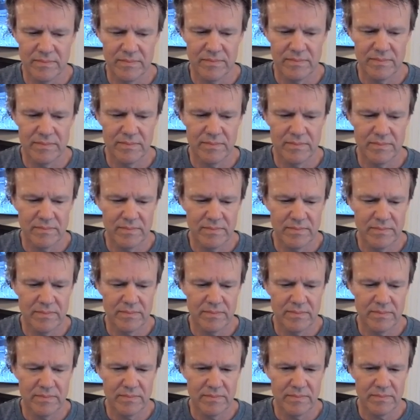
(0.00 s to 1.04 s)

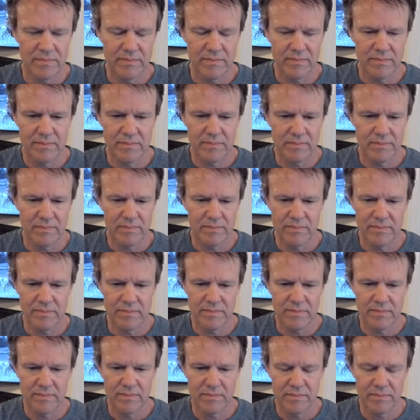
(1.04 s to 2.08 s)

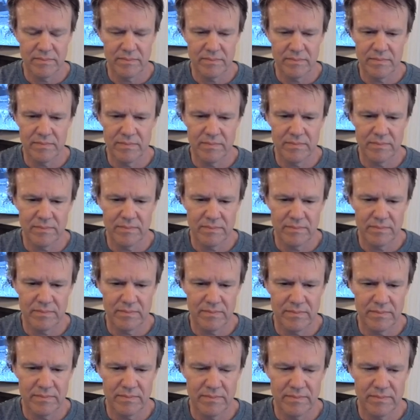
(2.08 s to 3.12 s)

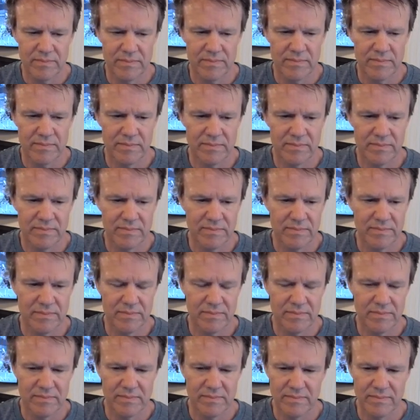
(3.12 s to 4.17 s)

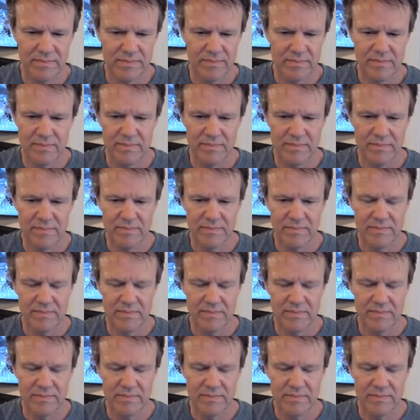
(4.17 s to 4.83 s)
[no speech]